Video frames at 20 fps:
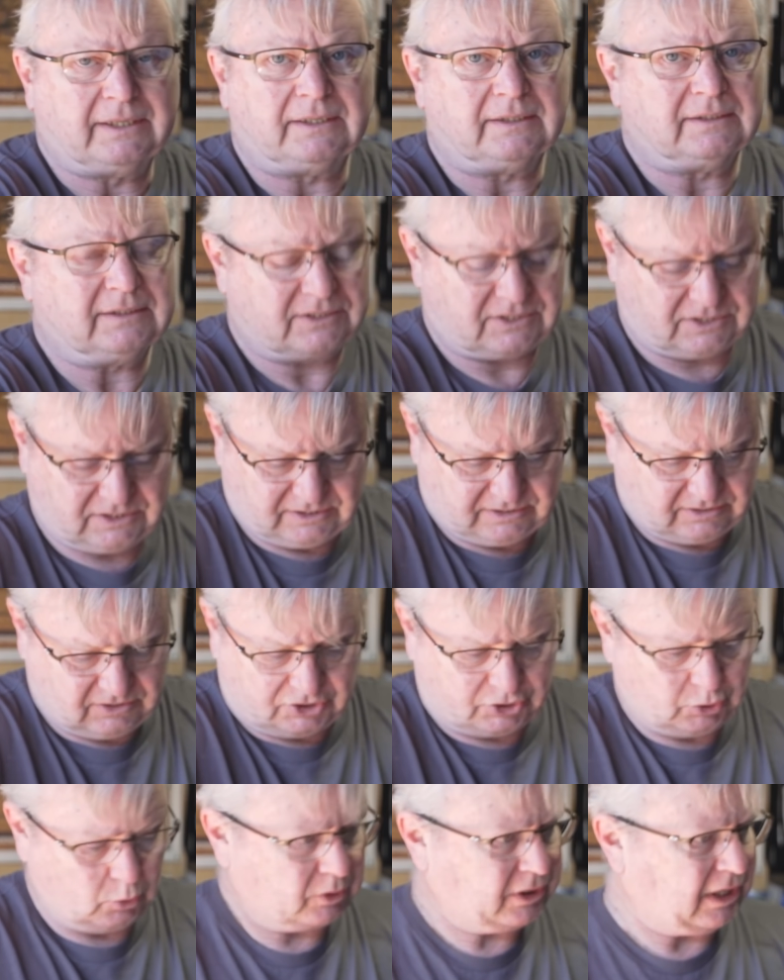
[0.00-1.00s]
it's a
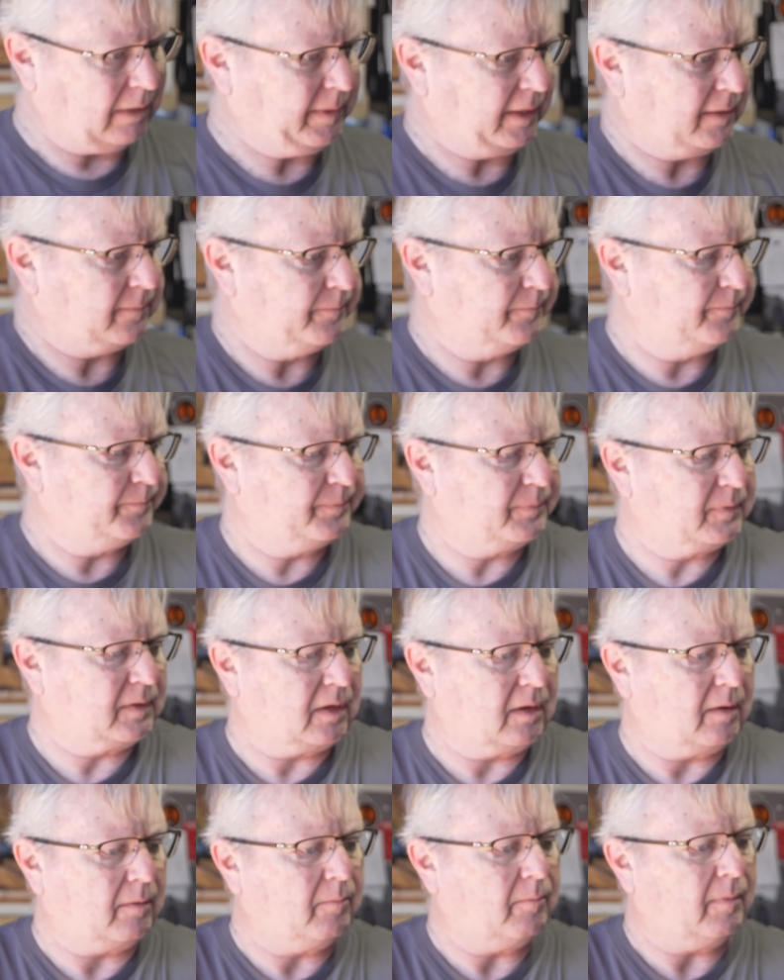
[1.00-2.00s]
shortcoming,
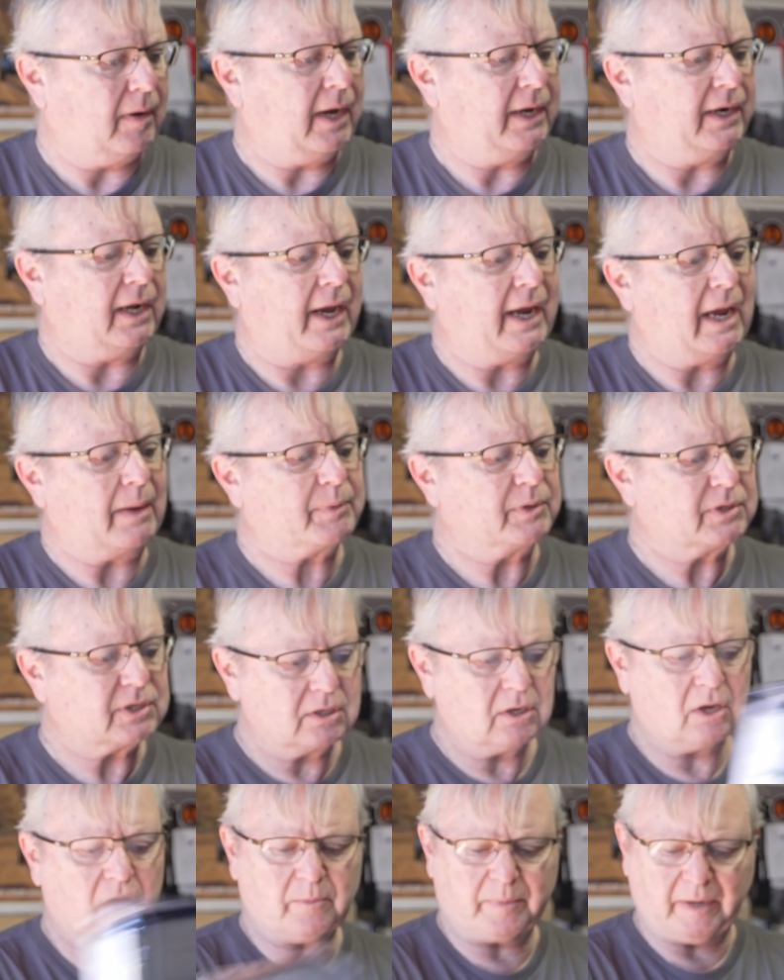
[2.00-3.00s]
and I happen to
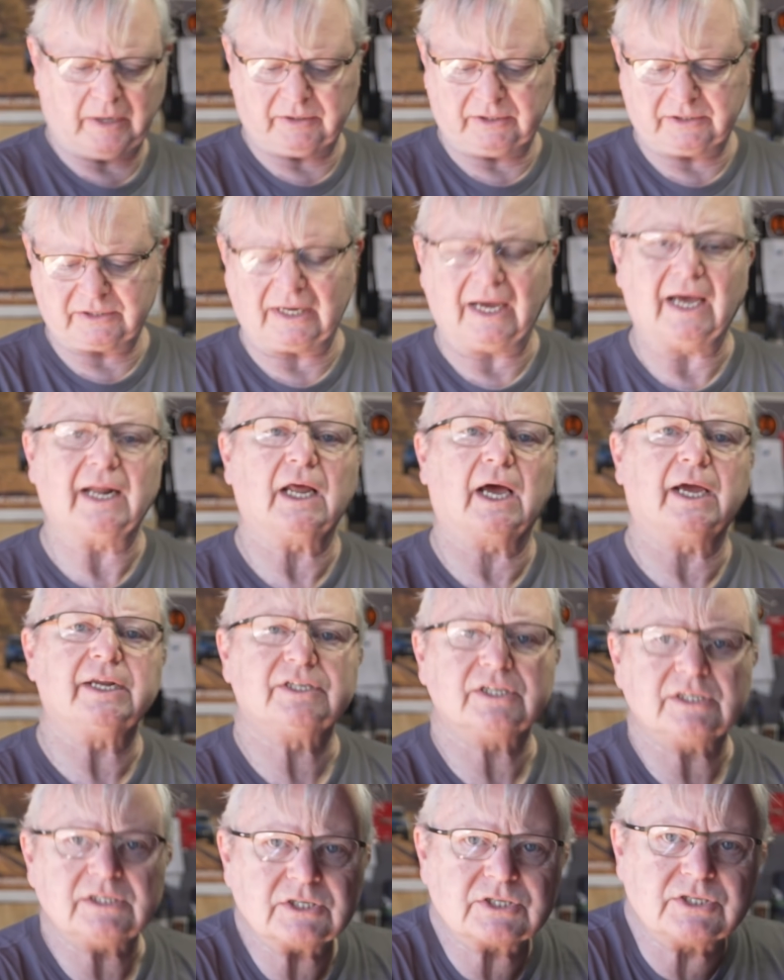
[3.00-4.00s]
know about it, and I
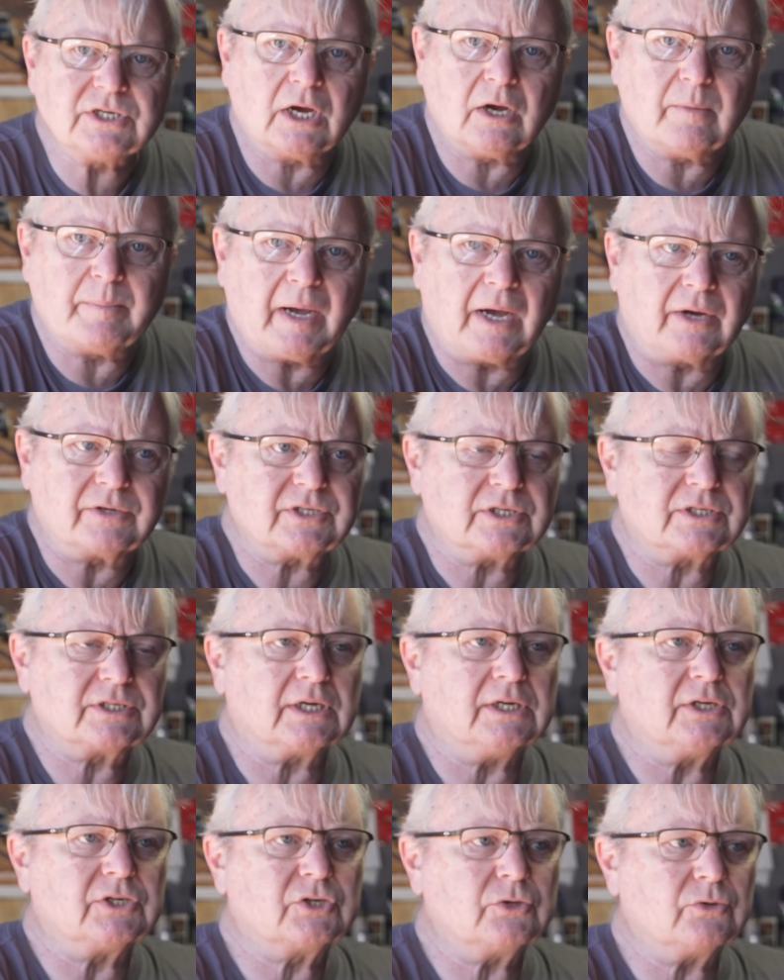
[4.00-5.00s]
didn't know about it
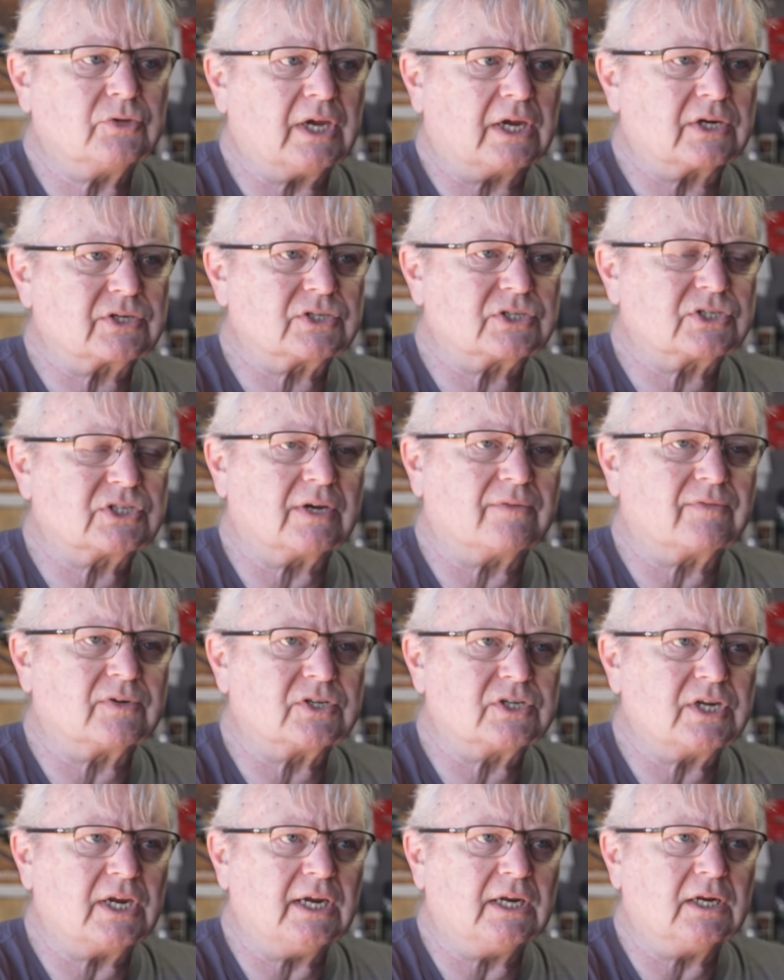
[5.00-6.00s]
in
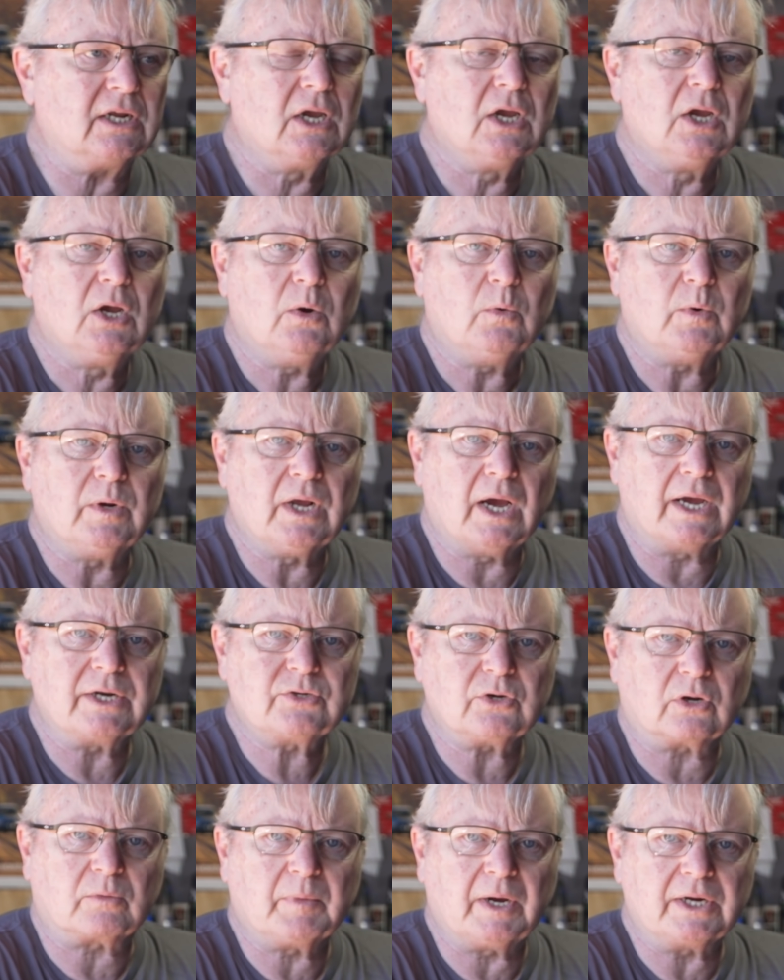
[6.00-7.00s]
2017 when I
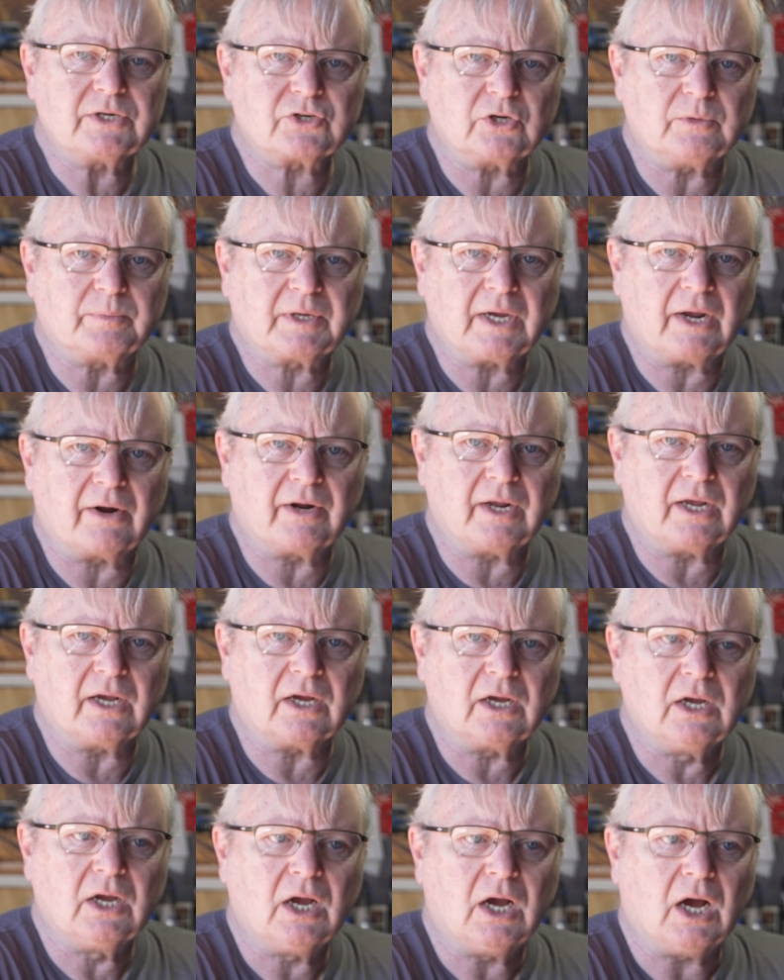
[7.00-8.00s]
took my
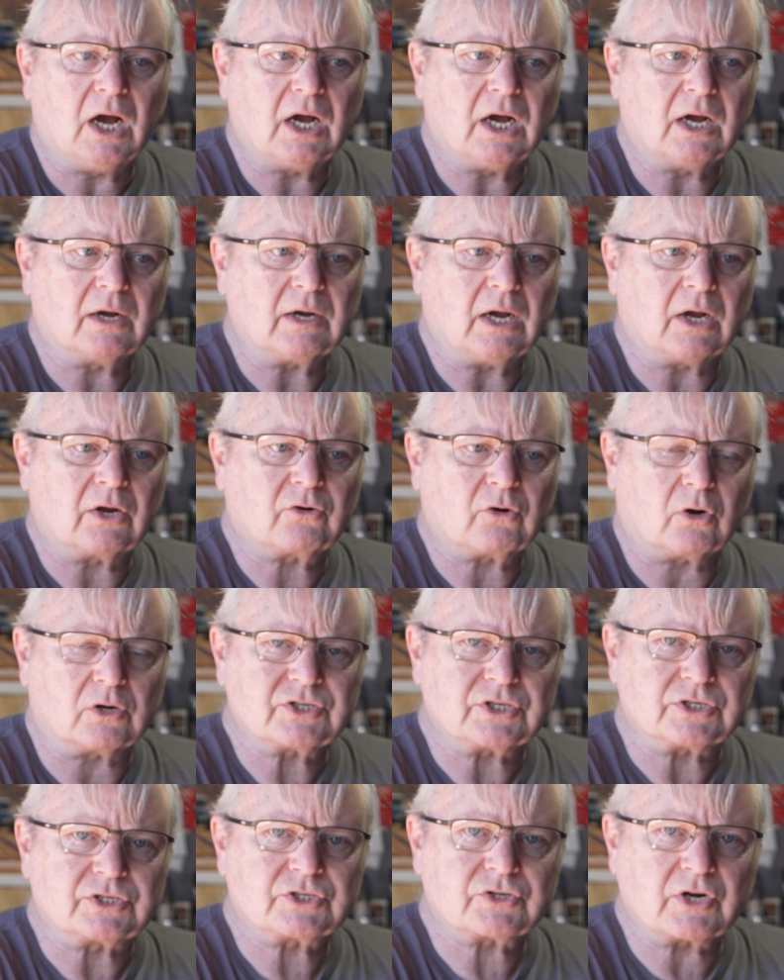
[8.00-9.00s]
Troopcarrier
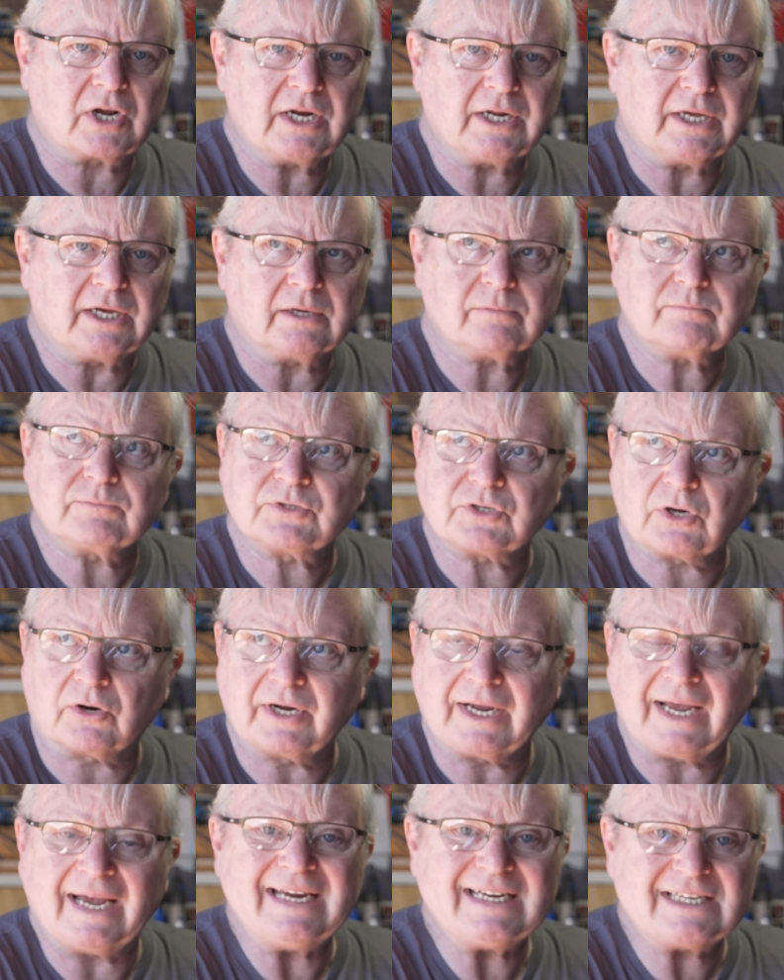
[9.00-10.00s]
across Australia,
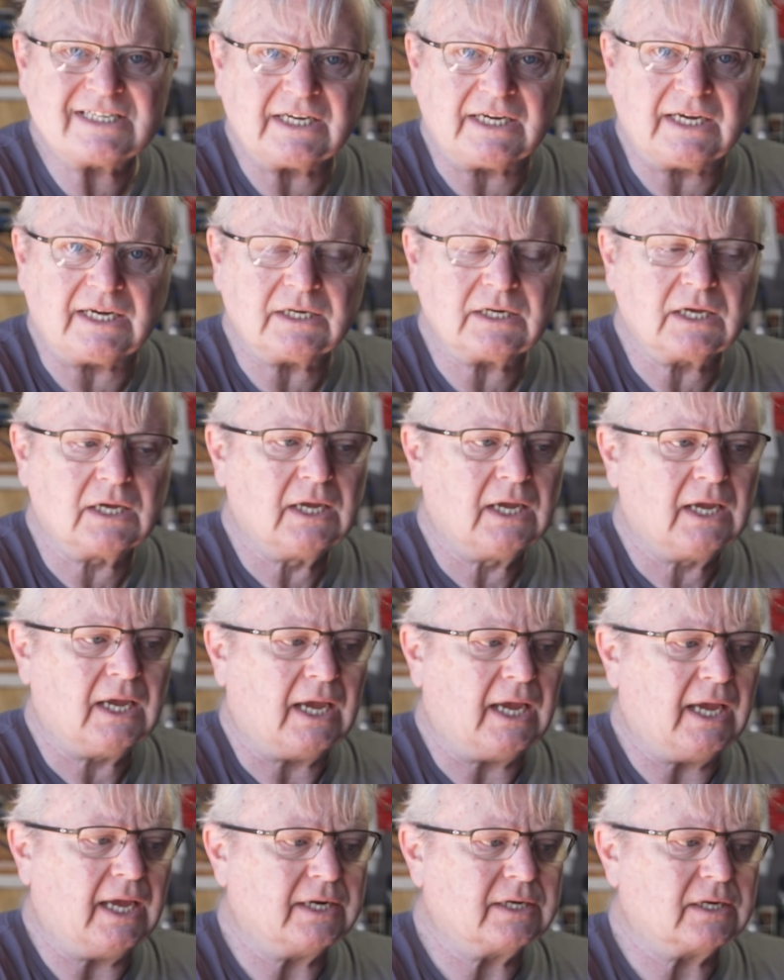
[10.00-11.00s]
18,
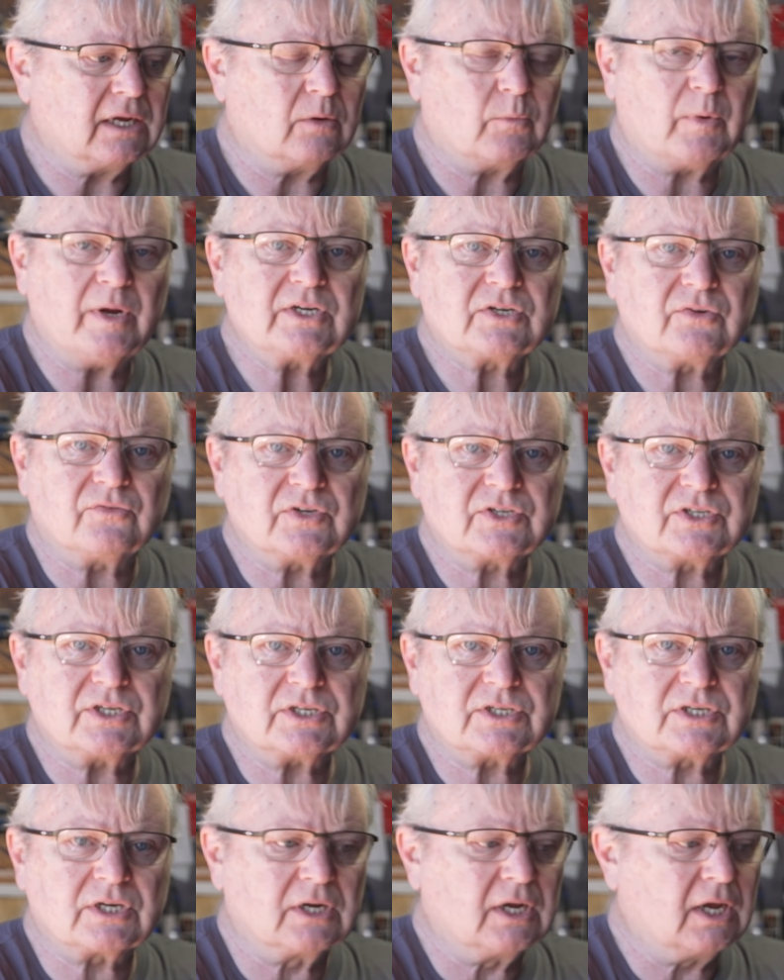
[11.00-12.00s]
and went to
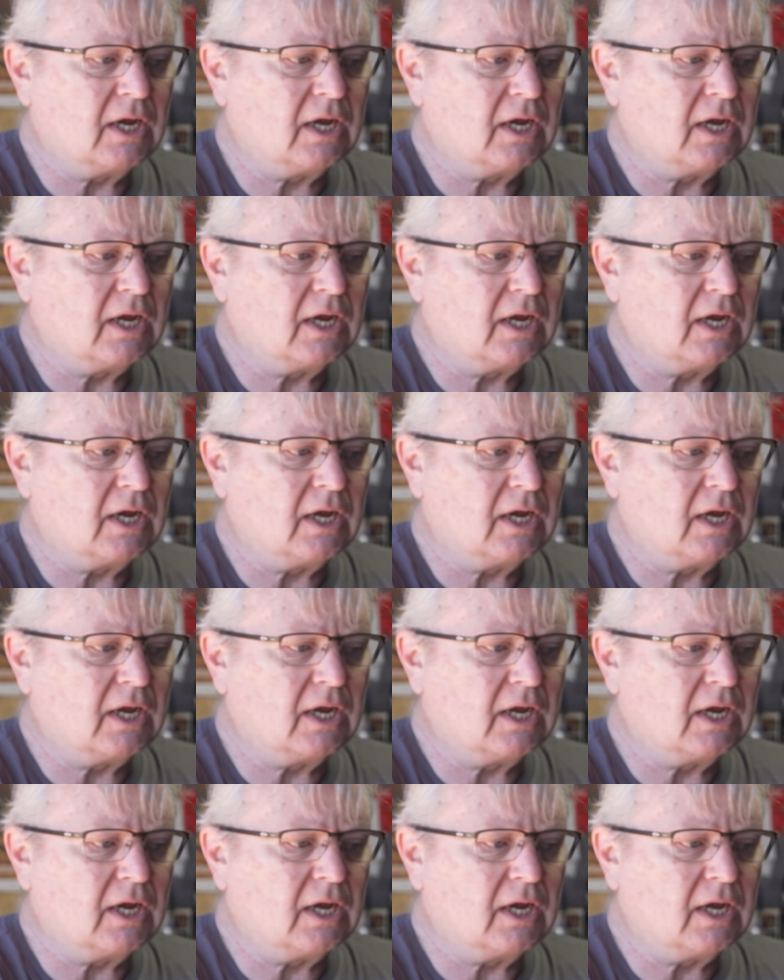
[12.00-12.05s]
visit